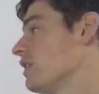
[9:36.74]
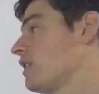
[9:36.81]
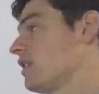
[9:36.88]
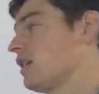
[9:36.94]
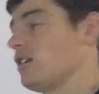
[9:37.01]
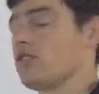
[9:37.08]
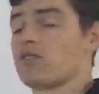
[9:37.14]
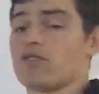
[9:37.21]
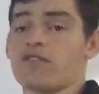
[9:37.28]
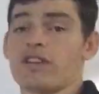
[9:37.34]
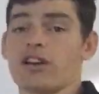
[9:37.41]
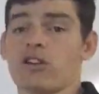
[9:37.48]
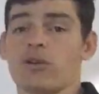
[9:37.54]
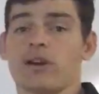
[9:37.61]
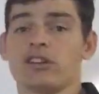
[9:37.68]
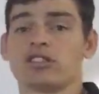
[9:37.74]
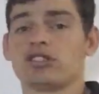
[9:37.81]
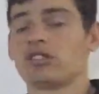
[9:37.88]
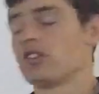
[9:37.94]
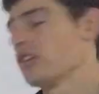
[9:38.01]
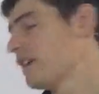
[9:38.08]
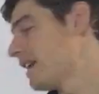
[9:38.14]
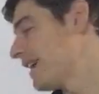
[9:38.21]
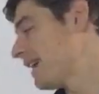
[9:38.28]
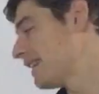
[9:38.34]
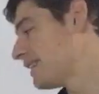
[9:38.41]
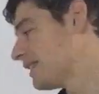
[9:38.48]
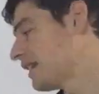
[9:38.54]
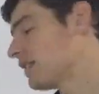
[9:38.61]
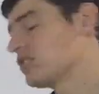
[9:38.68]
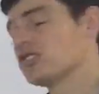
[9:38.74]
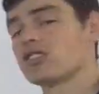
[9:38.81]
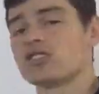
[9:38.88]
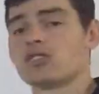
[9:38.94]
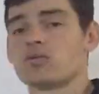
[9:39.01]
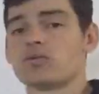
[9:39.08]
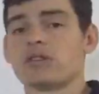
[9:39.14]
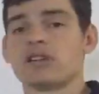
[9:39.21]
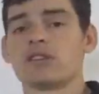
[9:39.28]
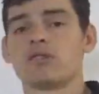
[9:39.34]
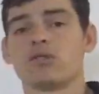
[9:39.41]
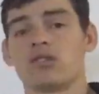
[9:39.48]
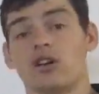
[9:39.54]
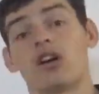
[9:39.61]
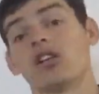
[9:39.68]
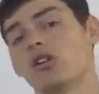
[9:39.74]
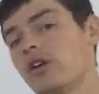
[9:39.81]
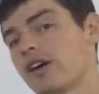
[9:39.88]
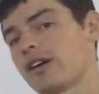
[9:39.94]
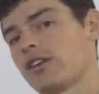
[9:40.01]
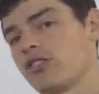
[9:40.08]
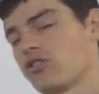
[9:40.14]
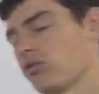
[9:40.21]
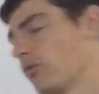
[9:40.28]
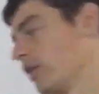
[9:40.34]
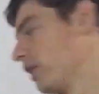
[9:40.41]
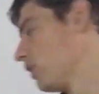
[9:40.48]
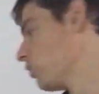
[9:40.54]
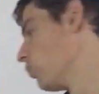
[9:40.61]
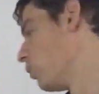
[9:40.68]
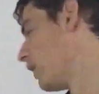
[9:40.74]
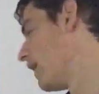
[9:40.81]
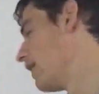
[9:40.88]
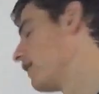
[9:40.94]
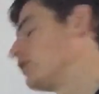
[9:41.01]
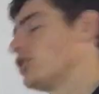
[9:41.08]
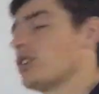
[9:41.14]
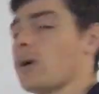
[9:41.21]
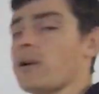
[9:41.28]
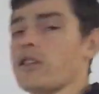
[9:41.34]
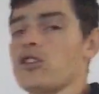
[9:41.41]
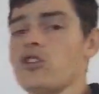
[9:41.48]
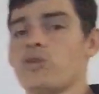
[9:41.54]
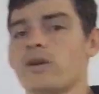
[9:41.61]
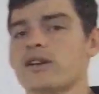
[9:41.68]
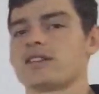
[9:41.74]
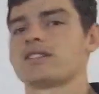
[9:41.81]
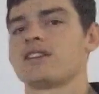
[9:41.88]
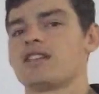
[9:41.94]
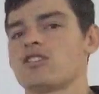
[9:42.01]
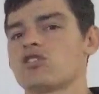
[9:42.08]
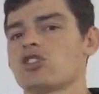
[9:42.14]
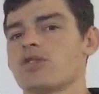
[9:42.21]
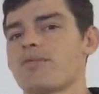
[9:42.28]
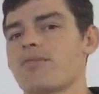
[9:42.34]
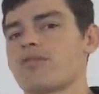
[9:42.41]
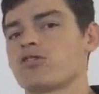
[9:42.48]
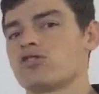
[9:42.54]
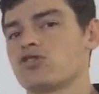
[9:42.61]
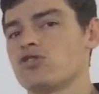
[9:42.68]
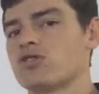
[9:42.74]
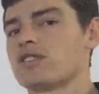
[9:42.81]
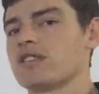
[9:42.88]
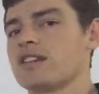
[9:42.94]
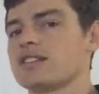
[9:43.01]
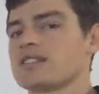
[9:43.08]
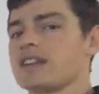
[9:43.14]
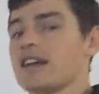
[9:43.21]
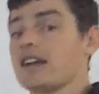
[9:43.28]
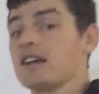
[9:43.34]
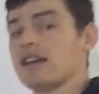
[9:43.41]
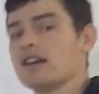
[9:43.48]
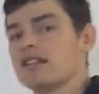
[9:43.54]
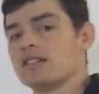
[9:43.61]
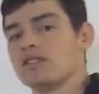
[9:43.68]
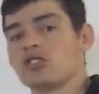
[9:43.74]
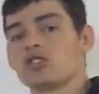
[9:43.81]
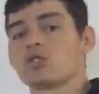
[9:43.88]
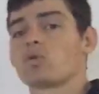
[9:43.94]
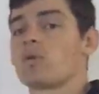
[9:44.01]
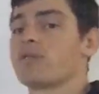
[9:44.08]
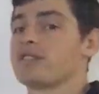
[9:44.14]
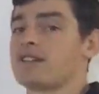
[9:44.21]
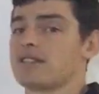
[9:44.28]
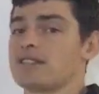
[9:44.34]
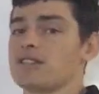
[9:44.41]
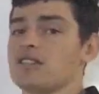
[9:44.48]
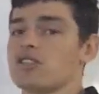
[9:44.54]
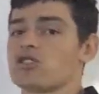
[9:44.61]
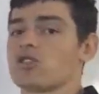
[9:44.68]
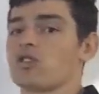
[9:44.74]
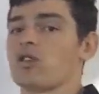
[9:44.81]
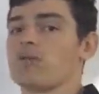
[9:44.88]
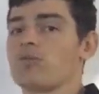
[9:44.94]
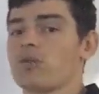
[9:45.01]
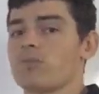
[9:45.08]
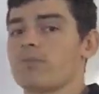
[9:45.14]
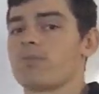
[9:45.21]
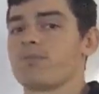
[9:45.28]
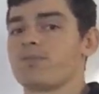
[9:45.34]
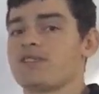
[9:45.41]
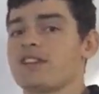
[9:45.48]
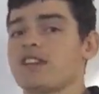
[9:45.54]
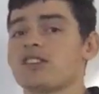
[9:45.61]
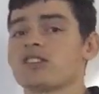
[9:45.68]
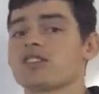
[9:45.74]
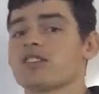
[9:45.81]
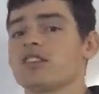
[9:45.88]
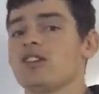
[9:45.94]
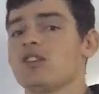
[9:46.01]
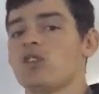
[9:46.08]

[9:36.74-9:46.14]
in your evaluation. Extensions is I like it. It's a really good way of showing that you understand the topic, because you can then say, this is what we tested this time, but potentially